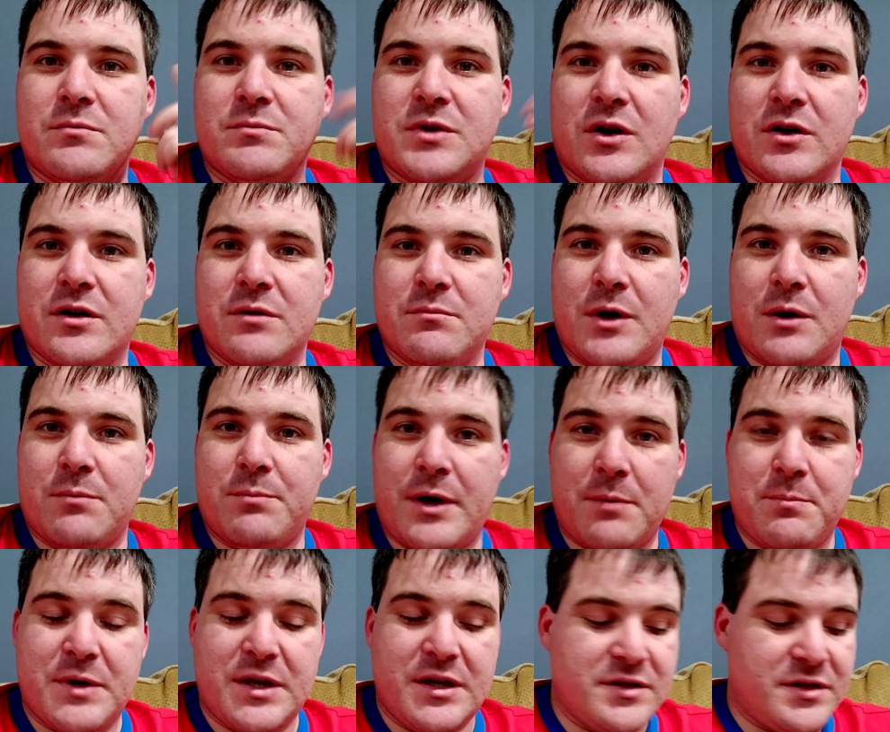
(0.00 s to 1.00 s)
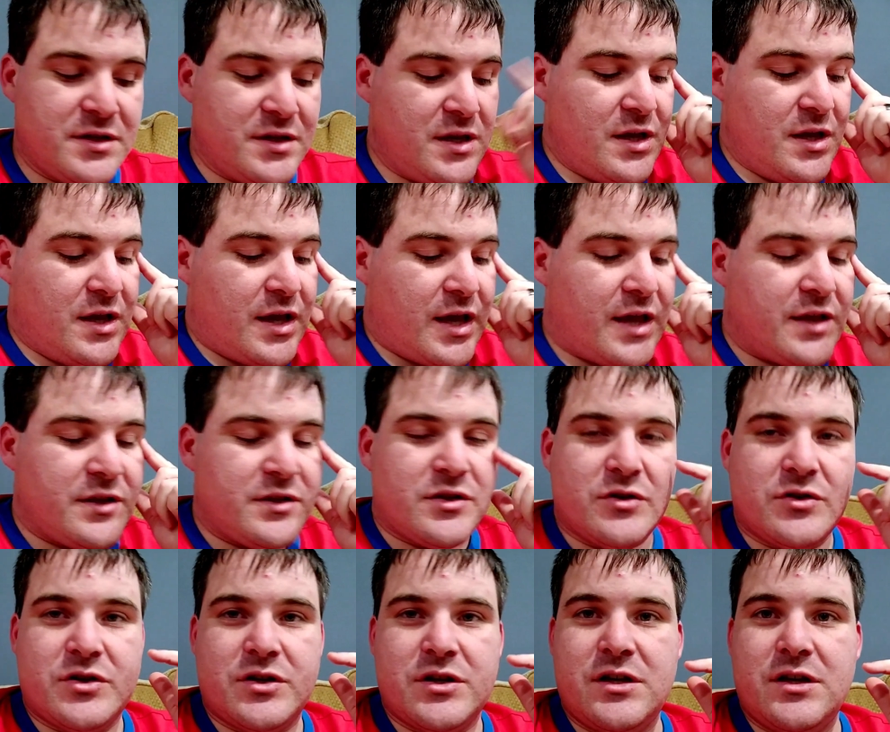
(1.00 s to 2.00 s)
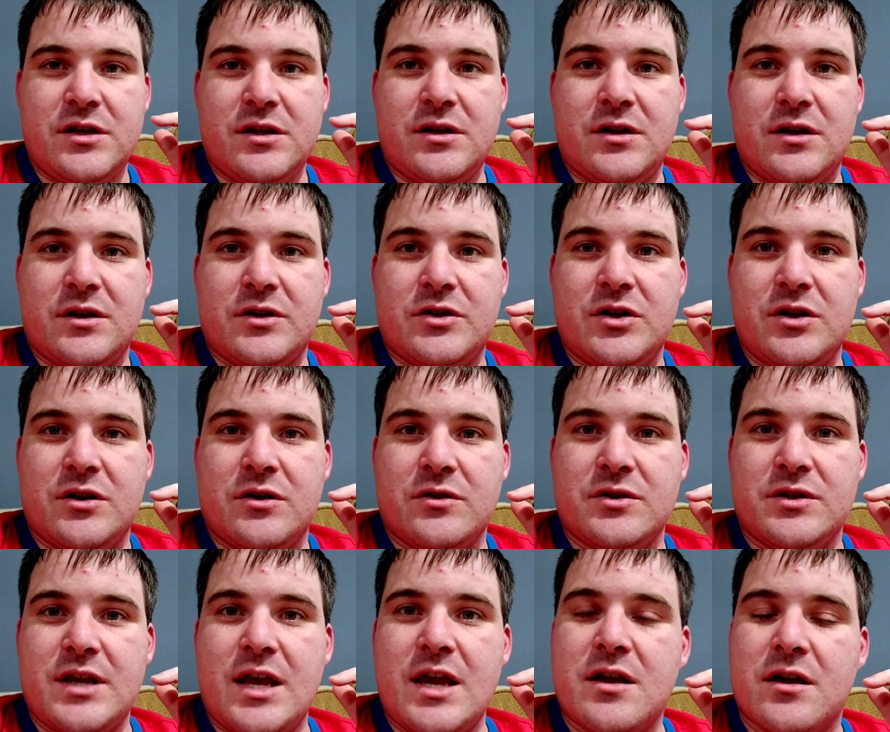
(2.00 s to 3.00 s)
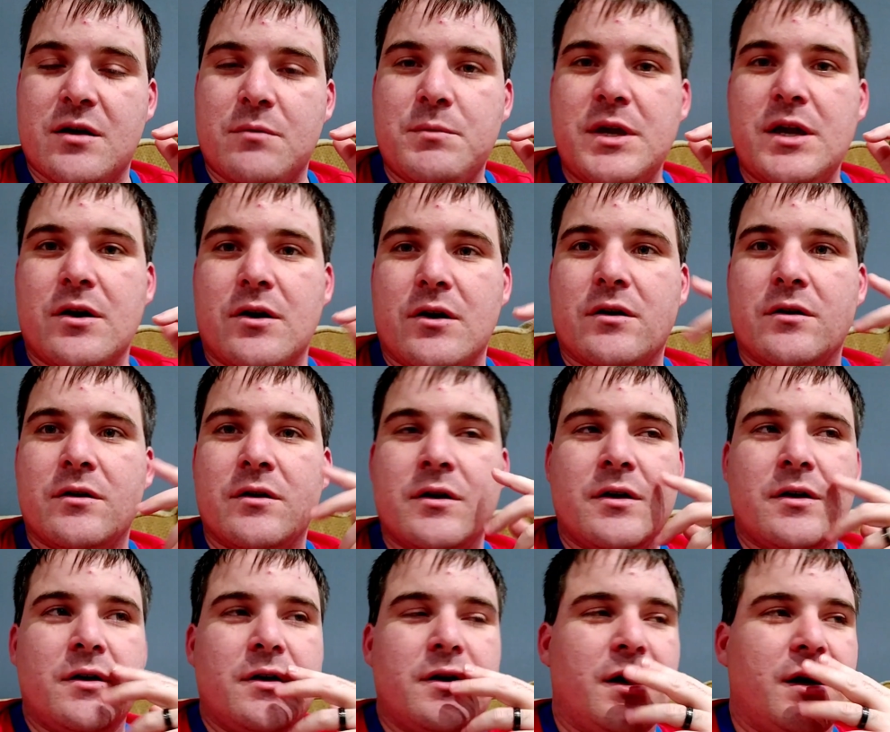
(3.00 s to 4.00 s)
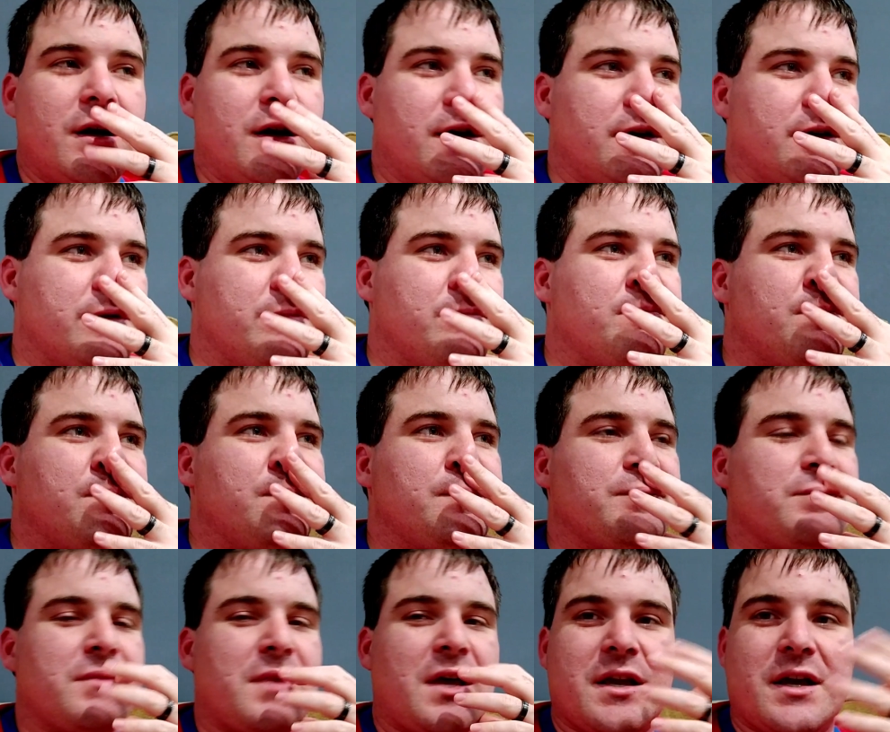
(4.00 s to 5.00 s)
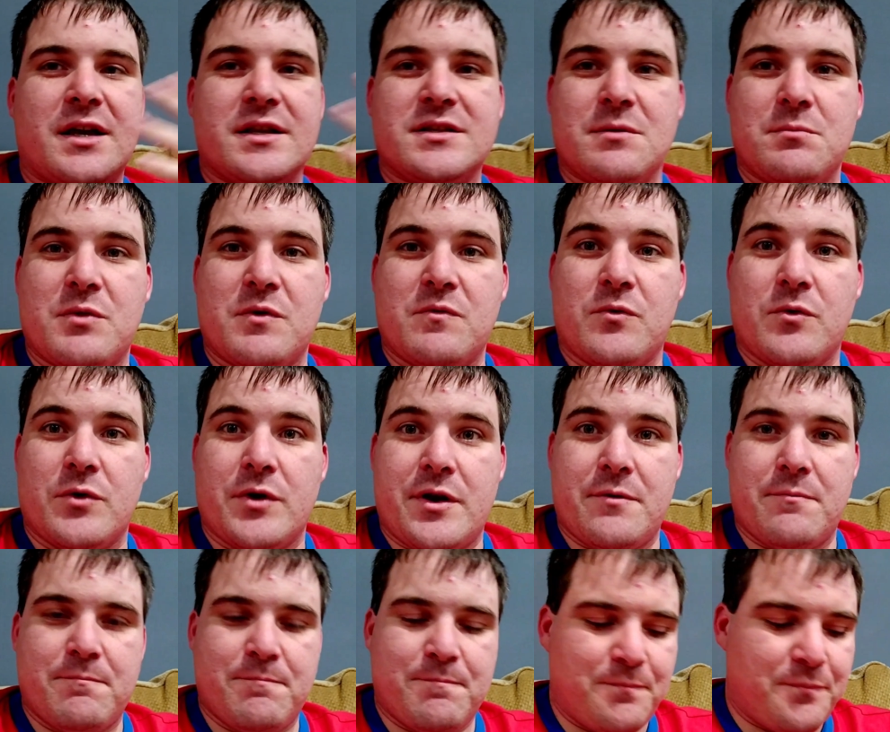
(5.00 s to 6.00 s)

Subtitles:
him talking about puppies. And so she goes, "Hey, come here. I got something for you."